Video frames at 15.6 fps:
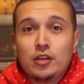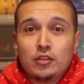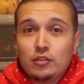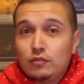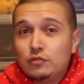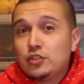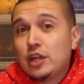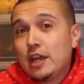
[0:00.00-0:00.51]

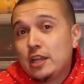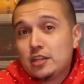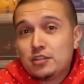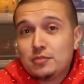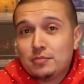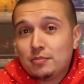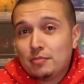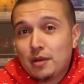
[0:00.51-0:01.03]

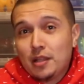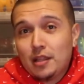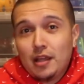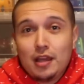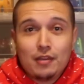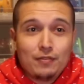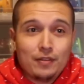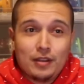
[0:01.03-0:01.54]
changed my
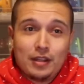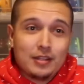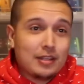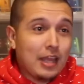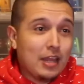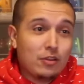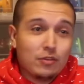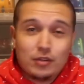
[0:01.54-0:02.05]
life. And
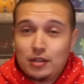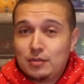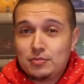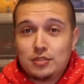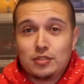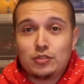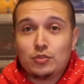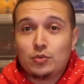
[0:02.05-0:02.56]
Daniel
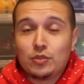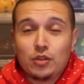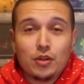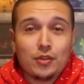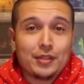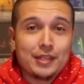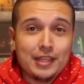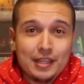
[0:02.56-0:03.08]
comes in through with
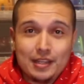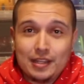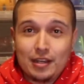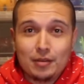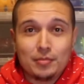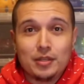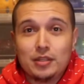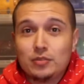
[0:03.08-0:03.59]
all the heat
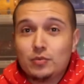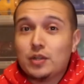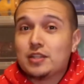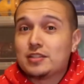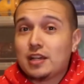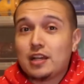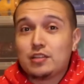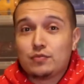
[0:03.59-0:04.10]
now, but he
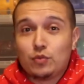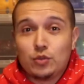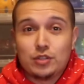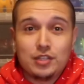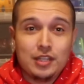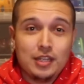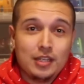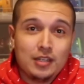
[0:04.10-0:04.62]
wears size
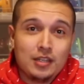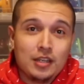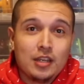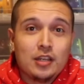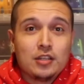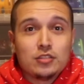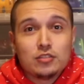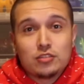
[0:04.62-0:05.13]
14,
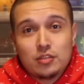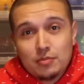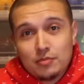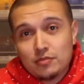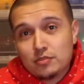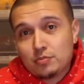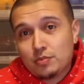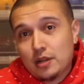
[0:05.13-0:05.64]
so some
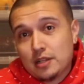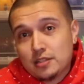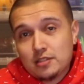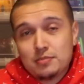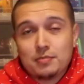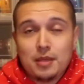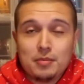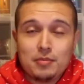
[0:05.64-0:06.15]
of his
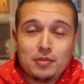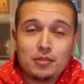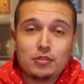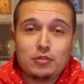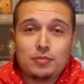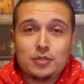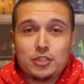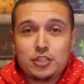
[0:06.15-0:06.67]
prices may be a
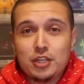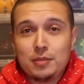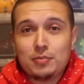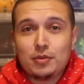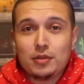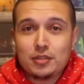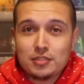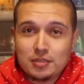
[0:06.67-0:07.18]
little bit
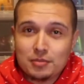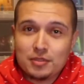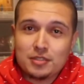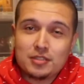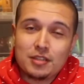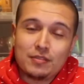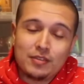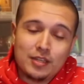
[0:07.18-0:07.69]
cheaper on some of the
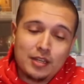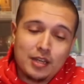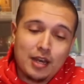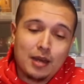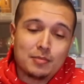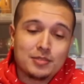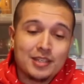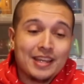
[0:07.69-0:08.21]
stuff he
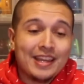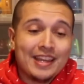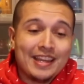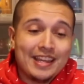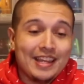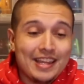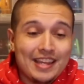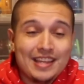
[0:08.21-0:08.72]
cops.
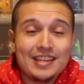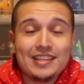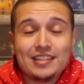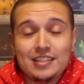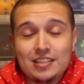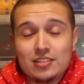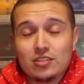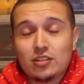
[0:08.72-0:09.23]
He hit
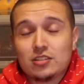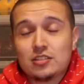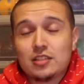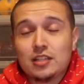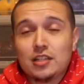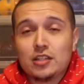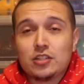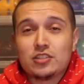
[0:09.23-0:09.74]
these on
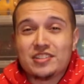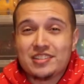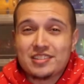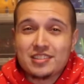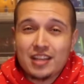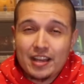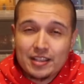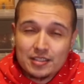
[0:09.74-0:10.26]
sneakers in a
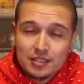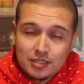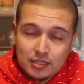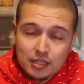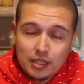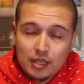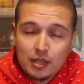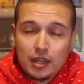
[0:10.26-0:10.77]
size
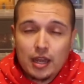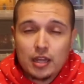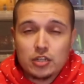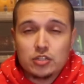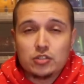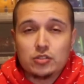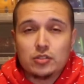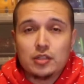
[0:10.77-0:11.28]
10
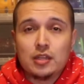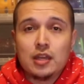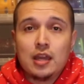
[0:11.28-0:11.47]
actually,